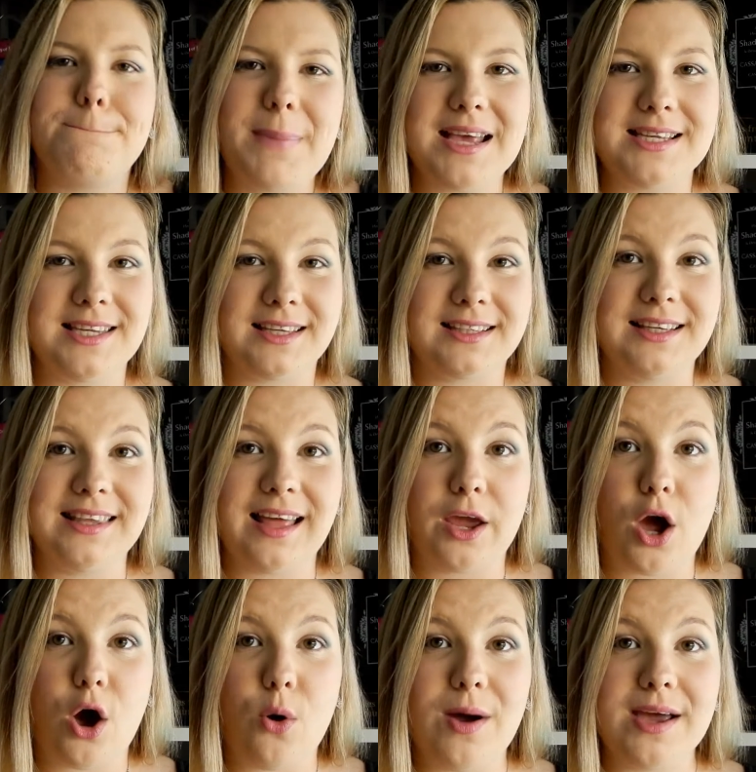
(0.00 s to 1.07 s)
Basically they
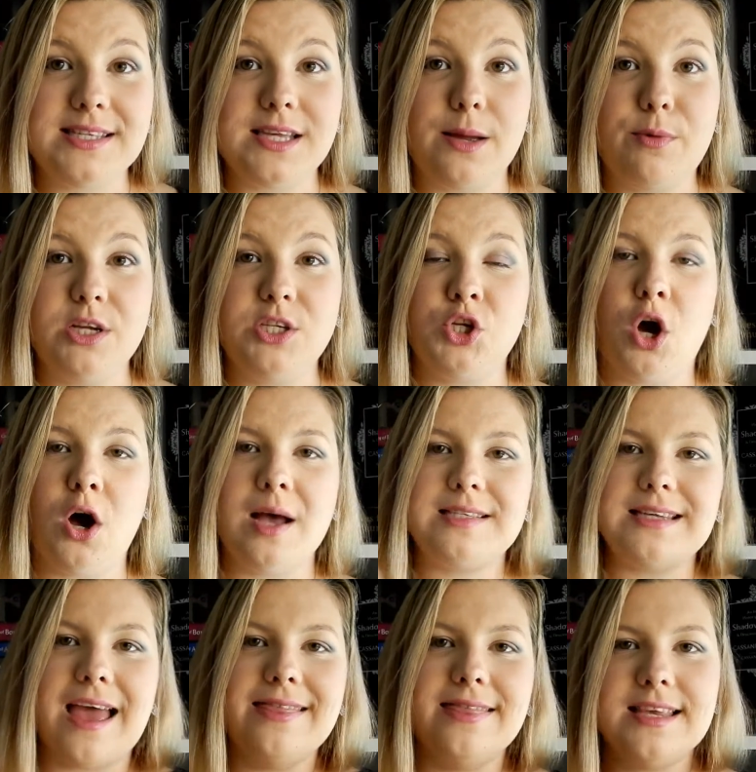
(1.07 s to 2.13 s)
go away, someone
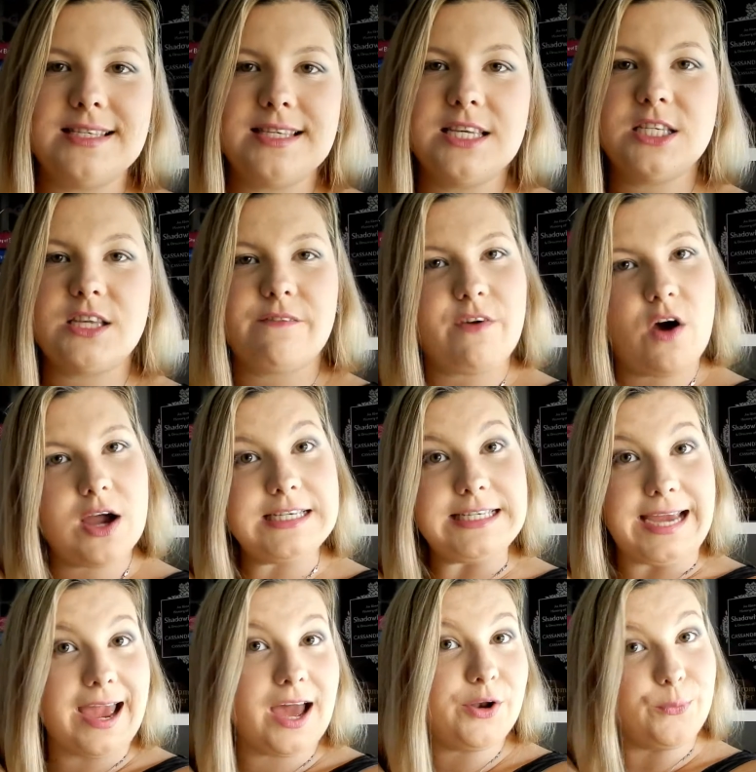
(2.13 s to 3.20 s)
dies, and this is
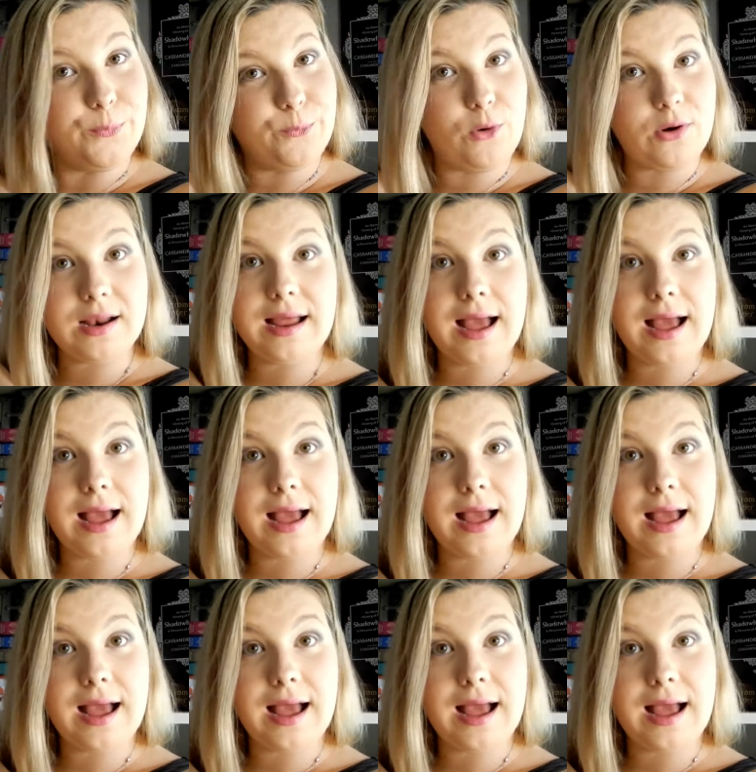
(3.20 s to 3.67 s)
finding out what